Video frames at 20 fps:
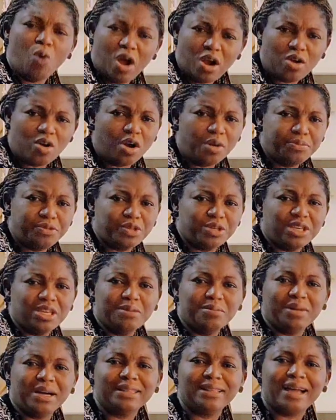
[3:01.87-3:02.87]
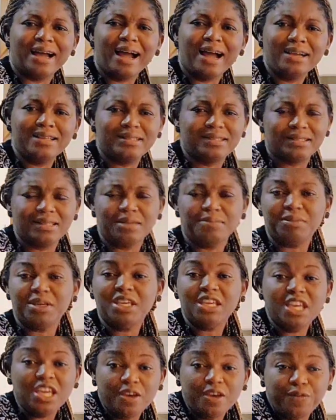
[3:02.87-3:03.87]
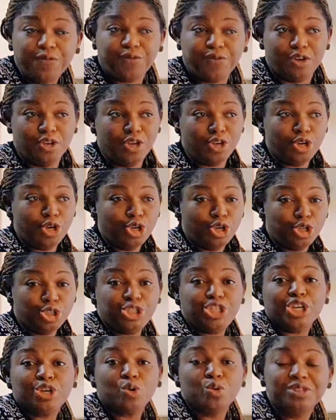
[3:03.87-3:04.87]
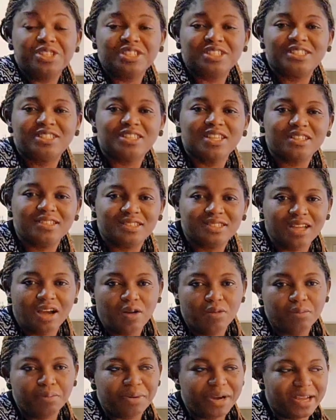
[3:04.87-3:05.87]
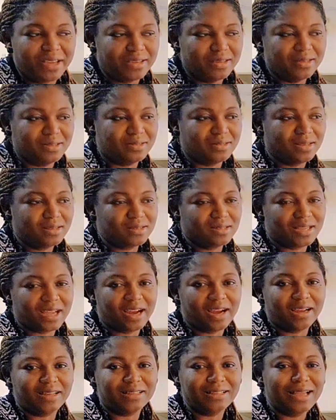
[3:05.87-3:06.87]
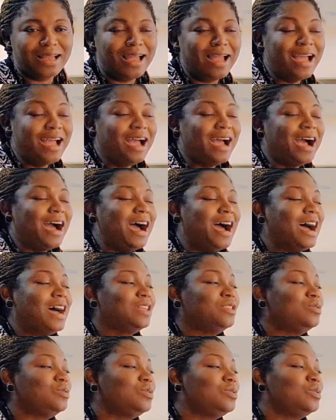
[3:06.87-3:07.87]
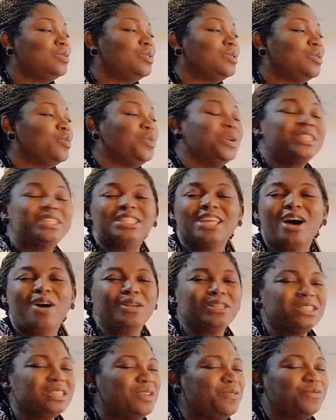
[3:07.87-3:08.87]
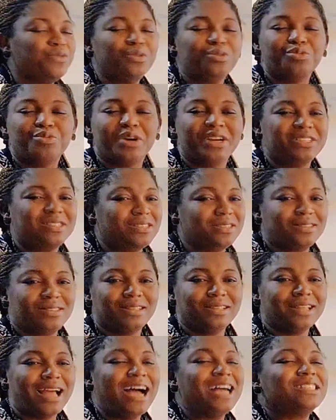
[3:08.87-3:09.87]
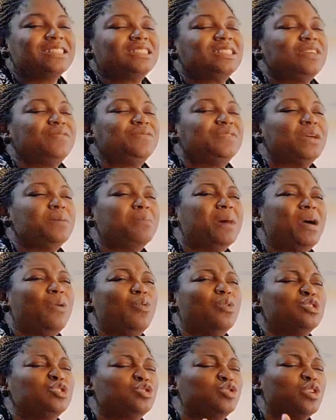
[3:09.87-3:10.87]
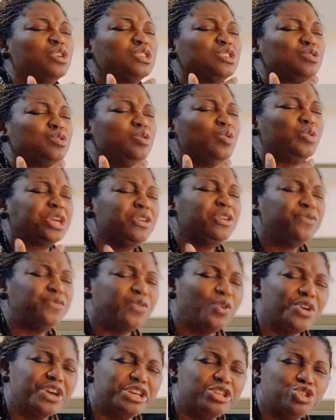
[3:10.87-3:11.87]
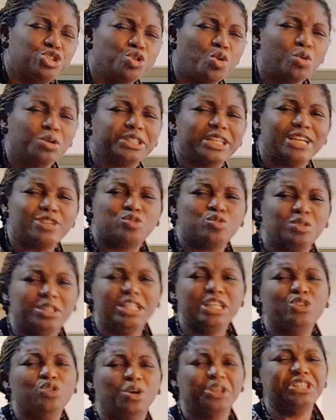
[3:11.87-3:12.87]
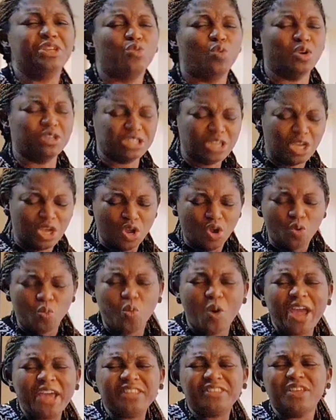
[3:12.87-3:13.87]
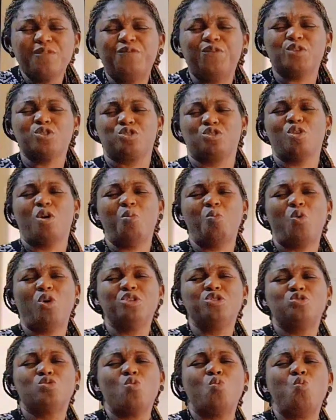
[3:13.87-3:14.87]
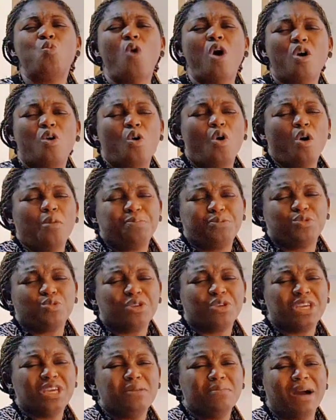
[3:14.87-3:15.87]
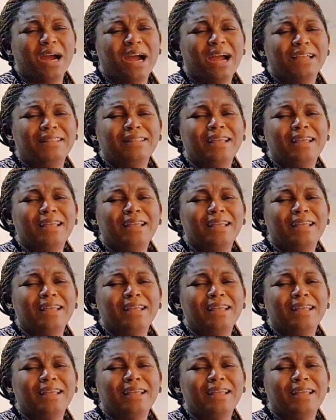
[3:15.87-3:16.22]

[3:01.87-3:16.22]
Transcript: up to him and ask him if she could sit down by his side, and without even resisting, as if the man was just looking for a shoulder to lean on. He was waiting for someone to walk up to him and